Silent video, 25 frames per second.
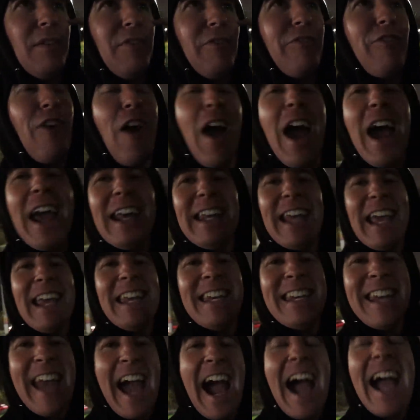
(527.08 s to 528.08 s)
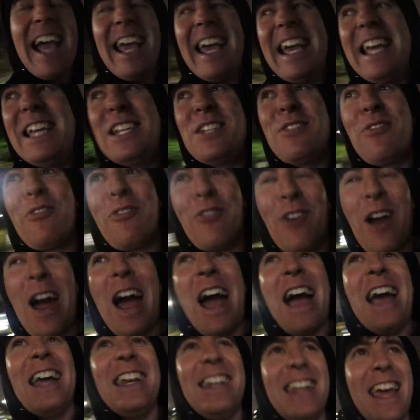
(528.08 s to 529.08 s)
a Friday night is
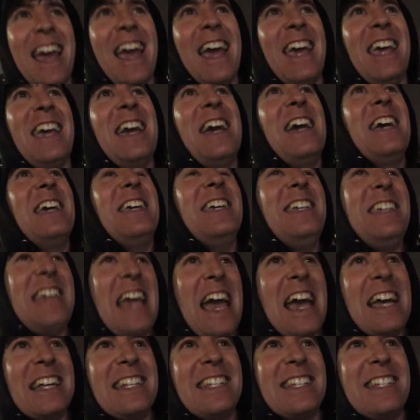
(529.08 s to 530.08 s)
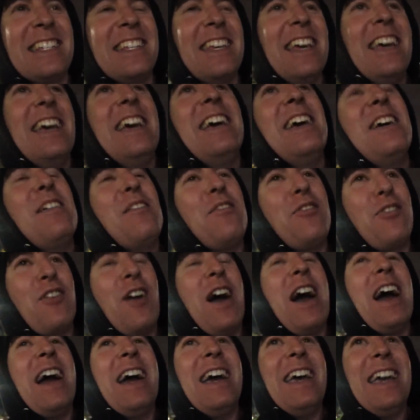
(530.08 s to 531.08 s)
Friday. Yes,
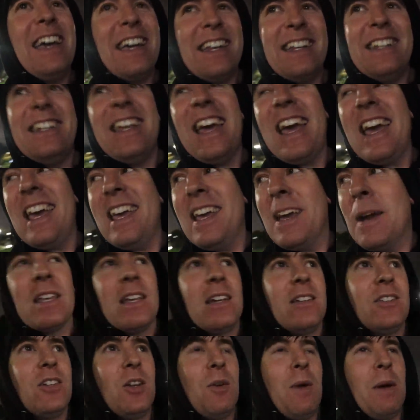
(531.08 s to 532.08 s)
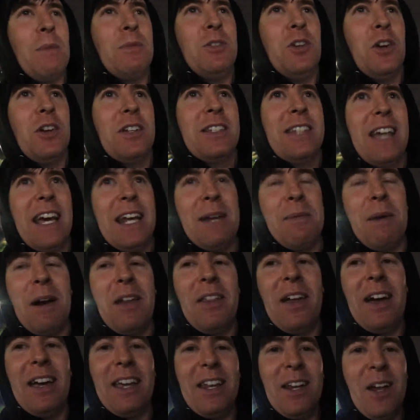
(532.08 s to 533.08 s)
Friday. Don't know why I'm so excited about
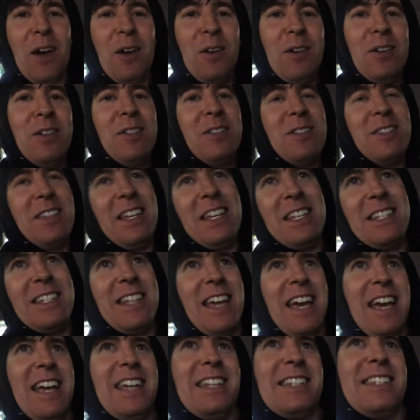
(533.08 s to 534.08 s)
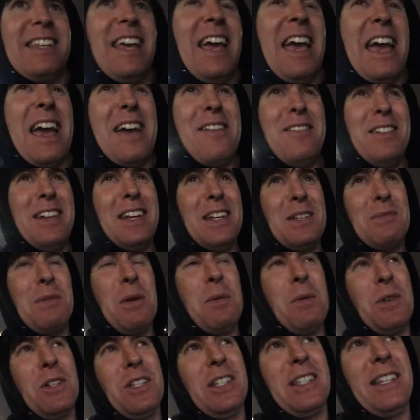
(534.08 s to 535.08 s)
that, you know. These days, every day is
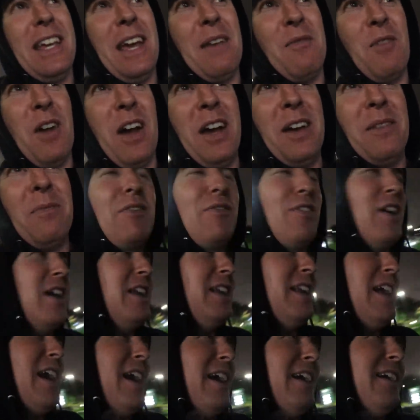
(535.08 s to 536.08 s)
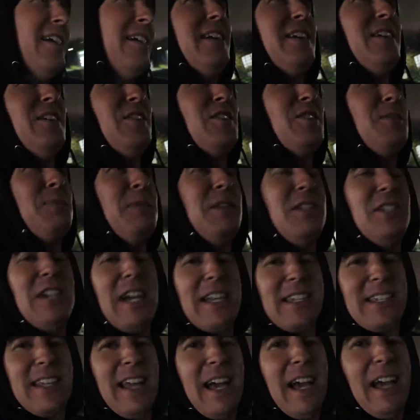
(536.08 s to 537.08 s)
pretty much the same, right? Friday night used to be
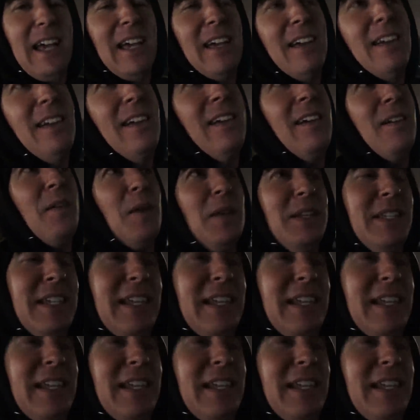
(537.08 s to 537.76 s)
jazz night. Well, it